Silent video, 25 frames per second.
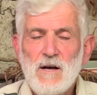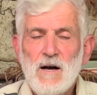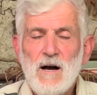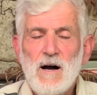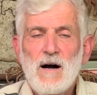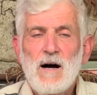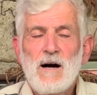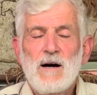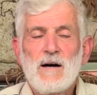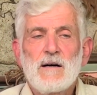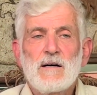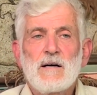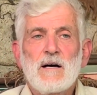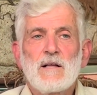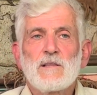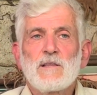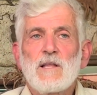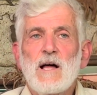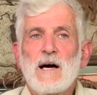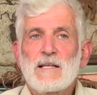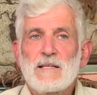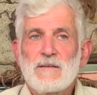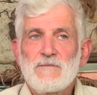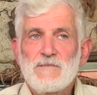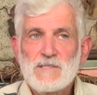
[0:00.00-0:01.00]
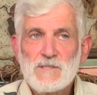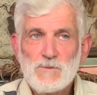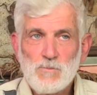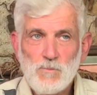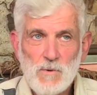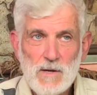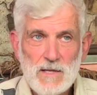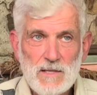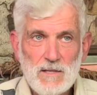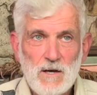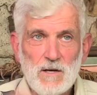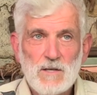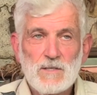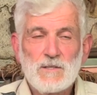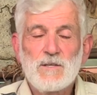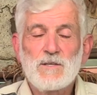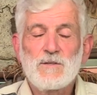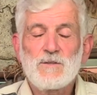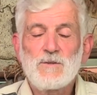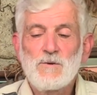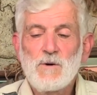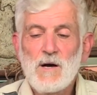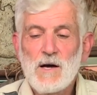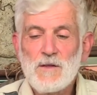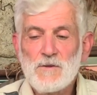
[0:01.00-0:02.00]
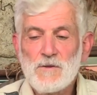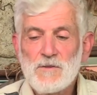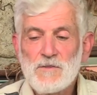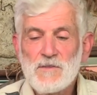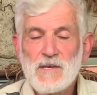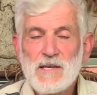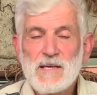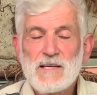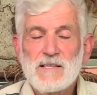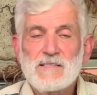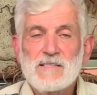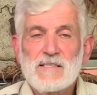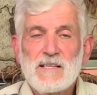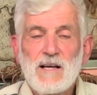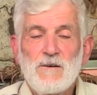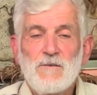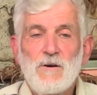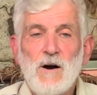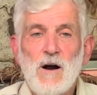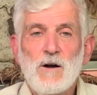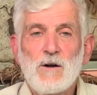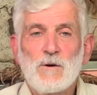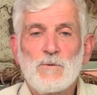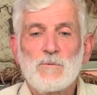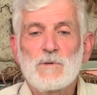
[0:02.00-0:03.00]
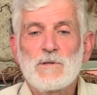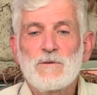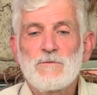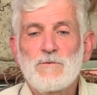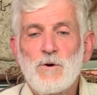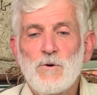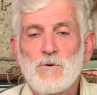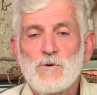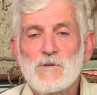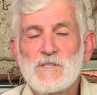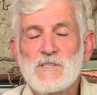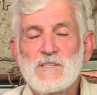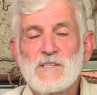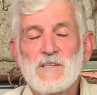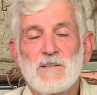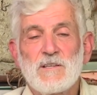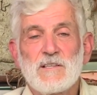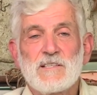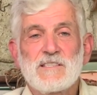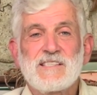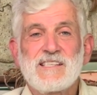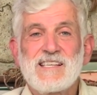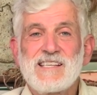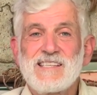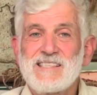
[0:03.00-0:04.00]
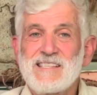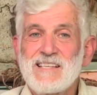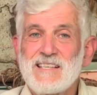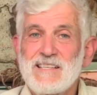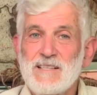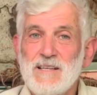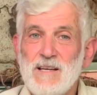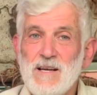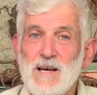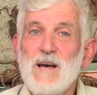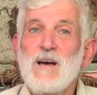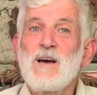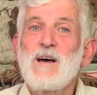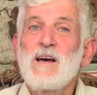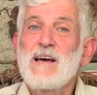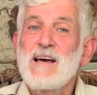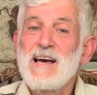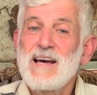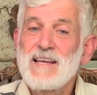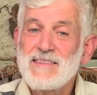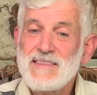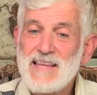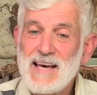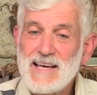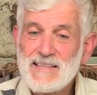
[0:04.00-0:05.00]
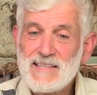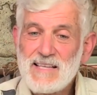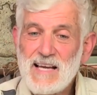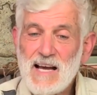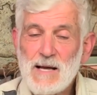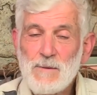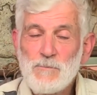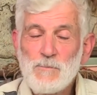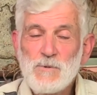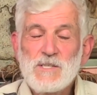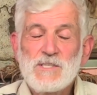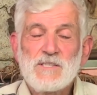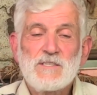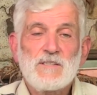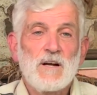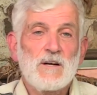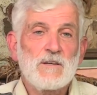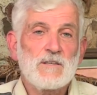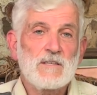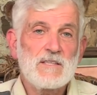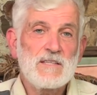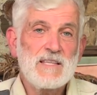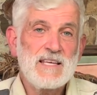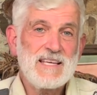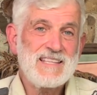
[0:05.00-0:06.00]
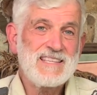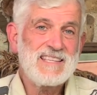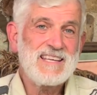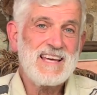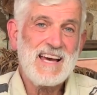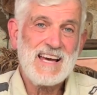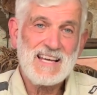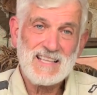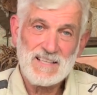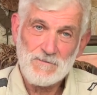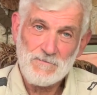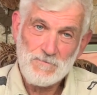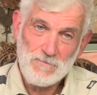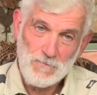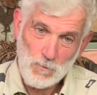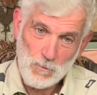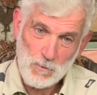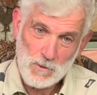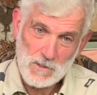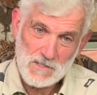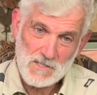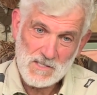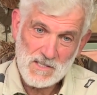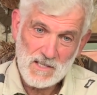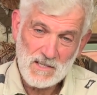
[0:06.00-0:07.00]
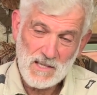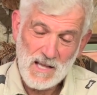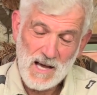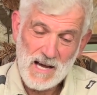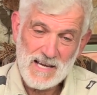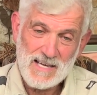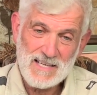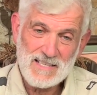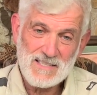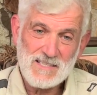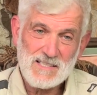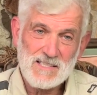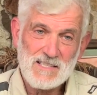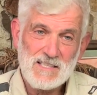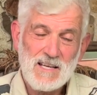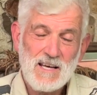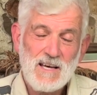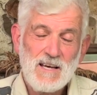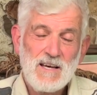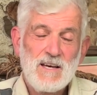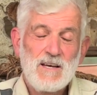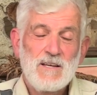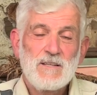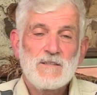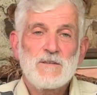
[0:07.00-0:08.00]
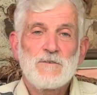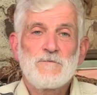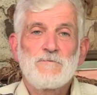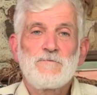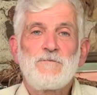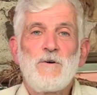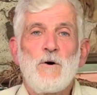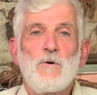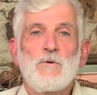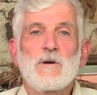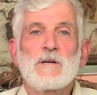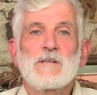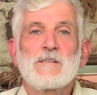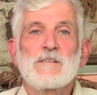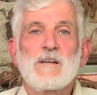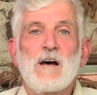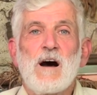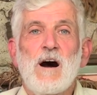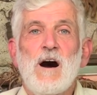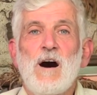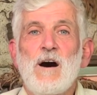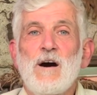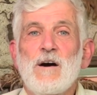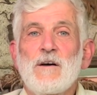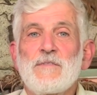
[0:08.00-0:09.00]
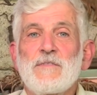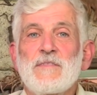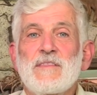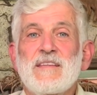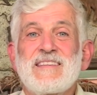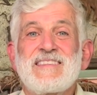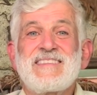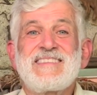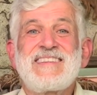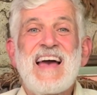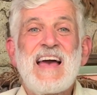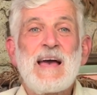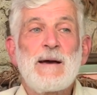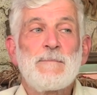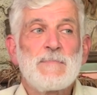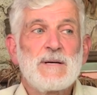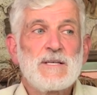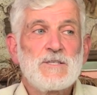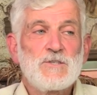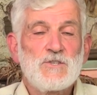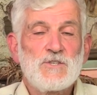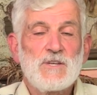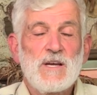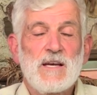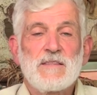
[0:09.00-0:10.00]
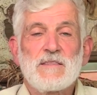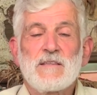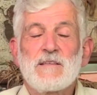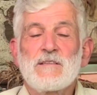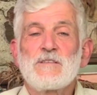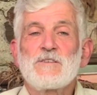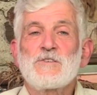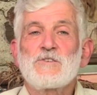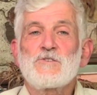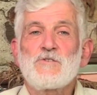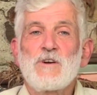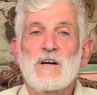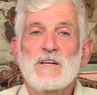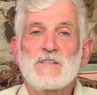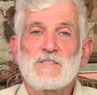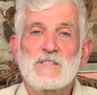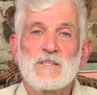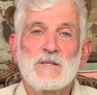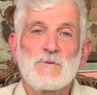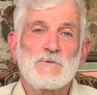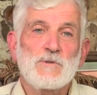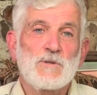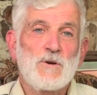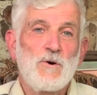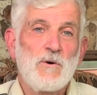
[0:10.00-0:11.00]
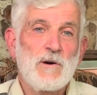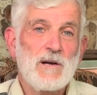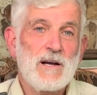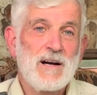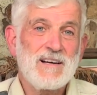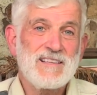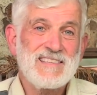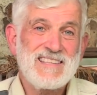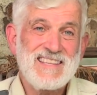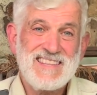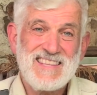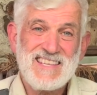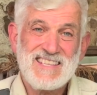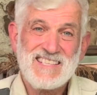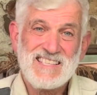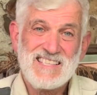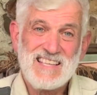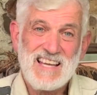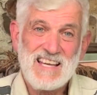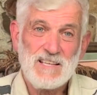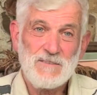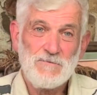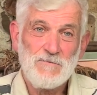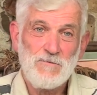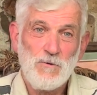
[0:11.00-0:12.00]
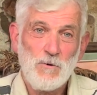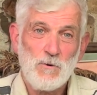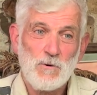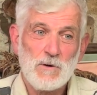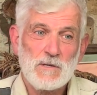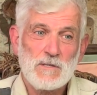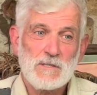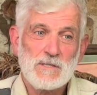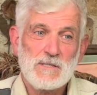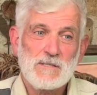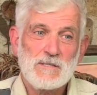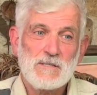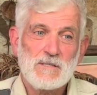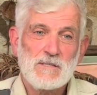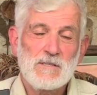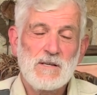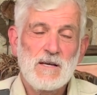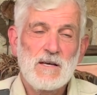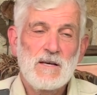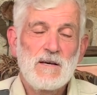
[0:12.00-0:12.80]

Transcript: a lot of us went on to do other things. Now, Heartwood, of course, still existed. At that time, we started the Indiana Forest Alliance to focus on the damage and the destruction that was going on in the state forests.